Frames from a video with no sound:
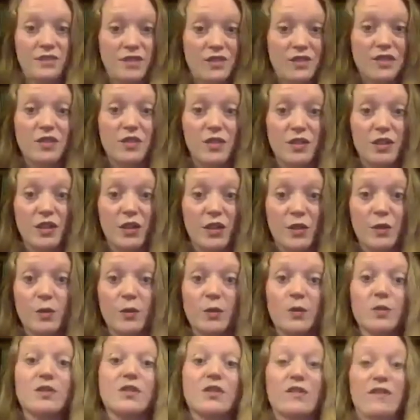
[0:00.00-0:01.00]
to
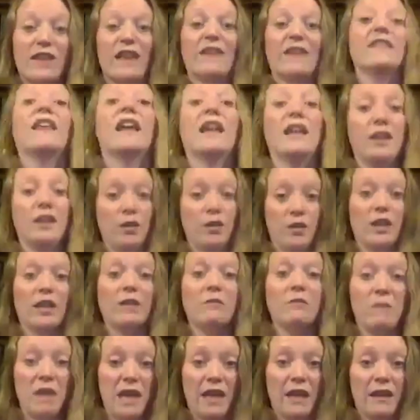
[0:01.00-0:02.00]
you so that then you
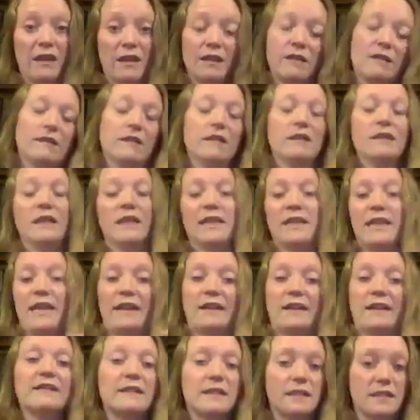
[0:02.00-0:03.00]
can make the
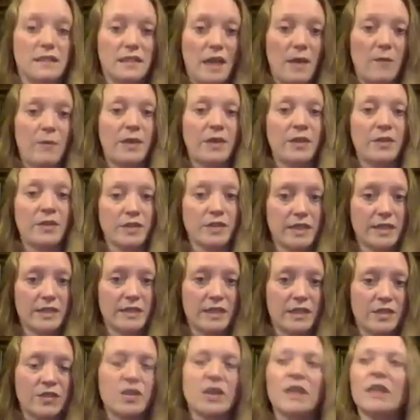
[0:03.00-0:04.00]
next step in your
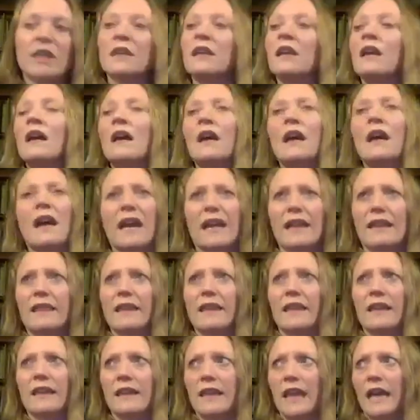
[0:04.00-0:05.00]
decision. I
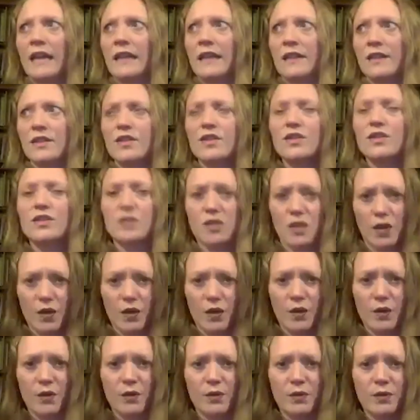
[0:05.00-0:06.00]
think that is
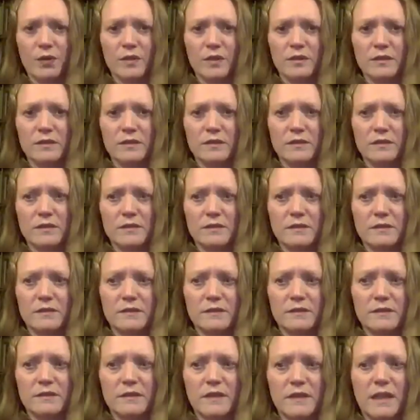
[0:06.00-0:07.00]
so
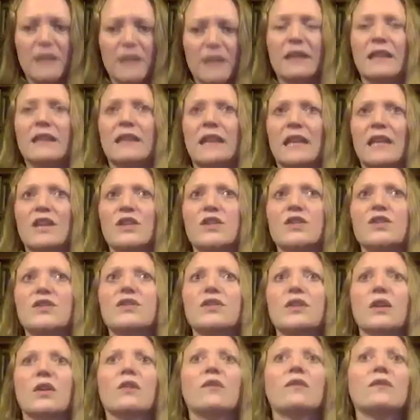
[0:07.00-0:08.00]

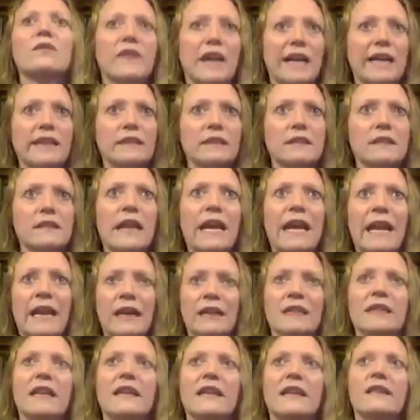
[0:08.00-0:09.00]
vital.
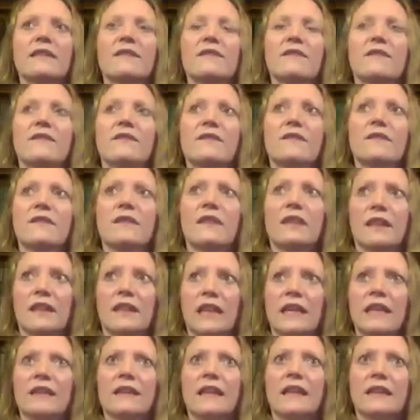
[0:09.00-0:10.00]
And I
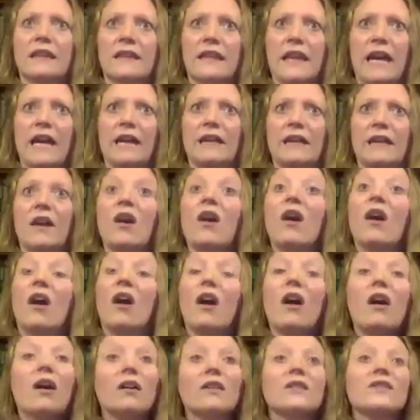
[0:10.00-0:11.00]
think that
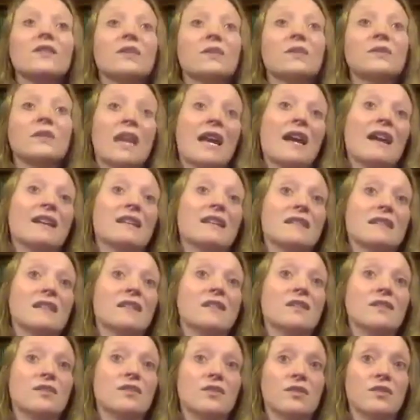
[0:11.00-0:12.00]
also ties
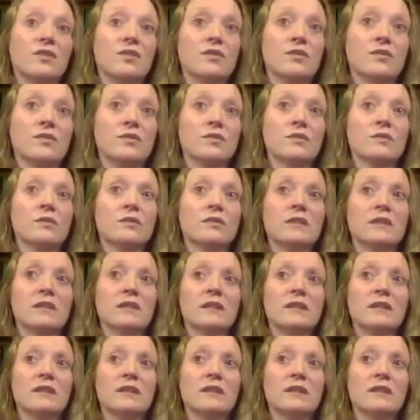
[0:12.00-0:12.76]
into